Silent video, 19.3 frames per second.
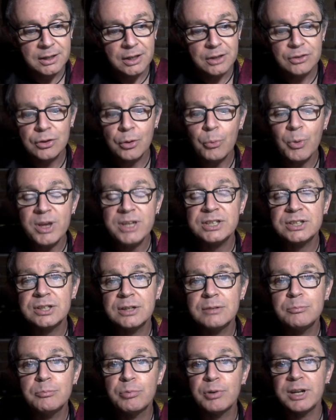The
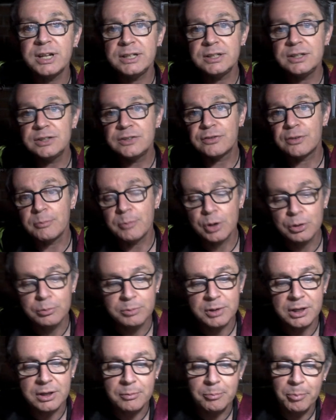Western Britons, from whom
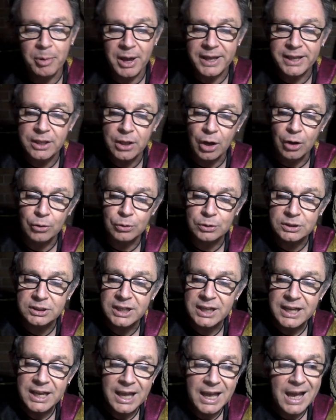you can buy gold,
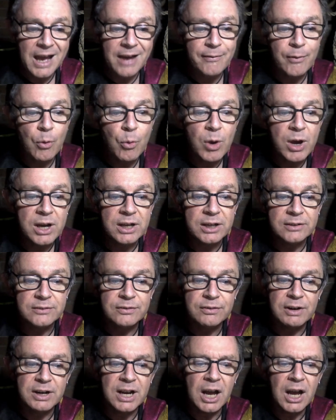have a word
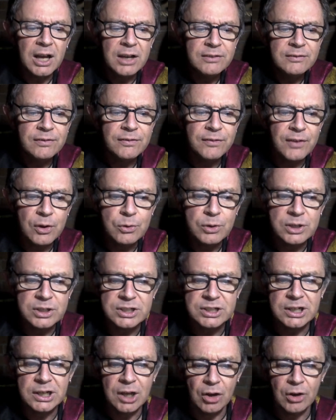for an
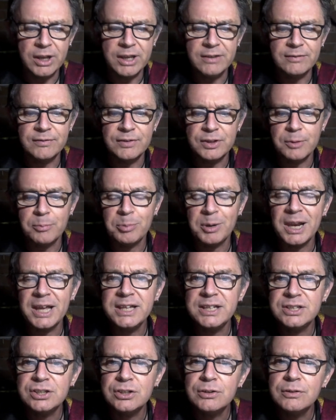unfocused longing for the
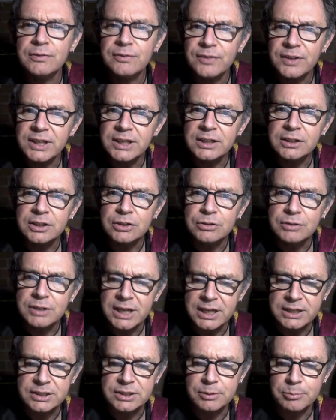place you feel you
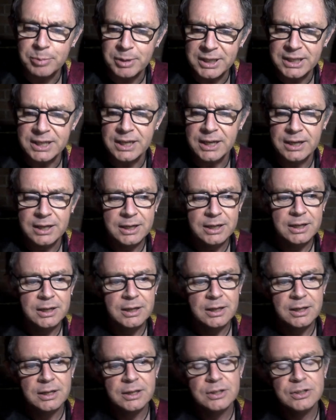need to be,
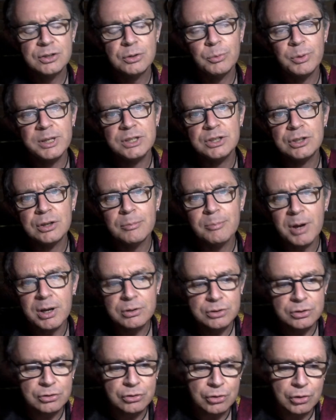to which you're
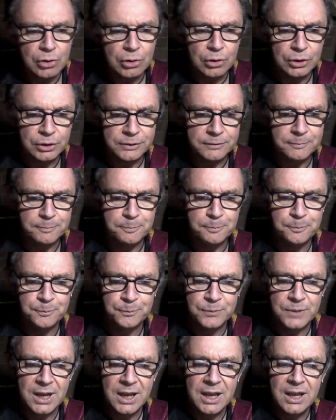most drawn.
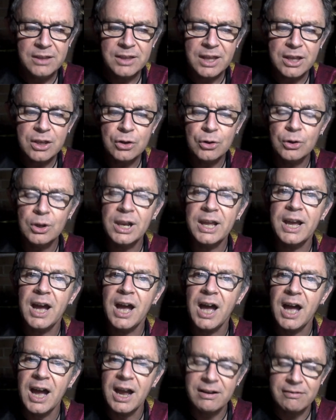They call it
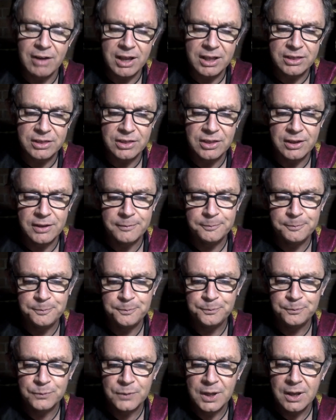Hyreth.
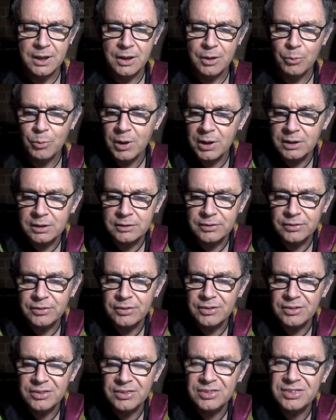Well,
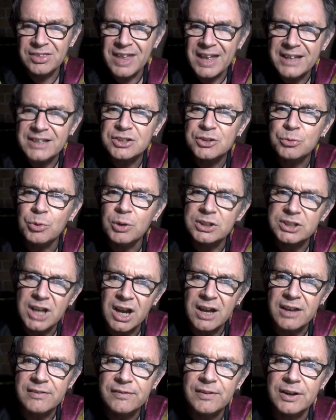that's what
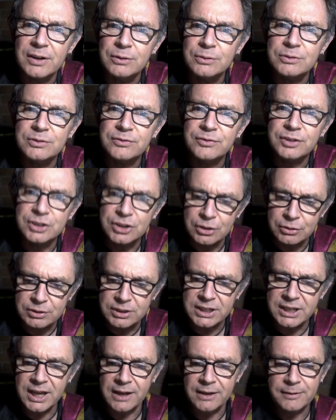I felt for
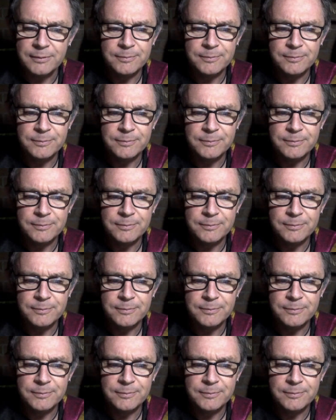Judea.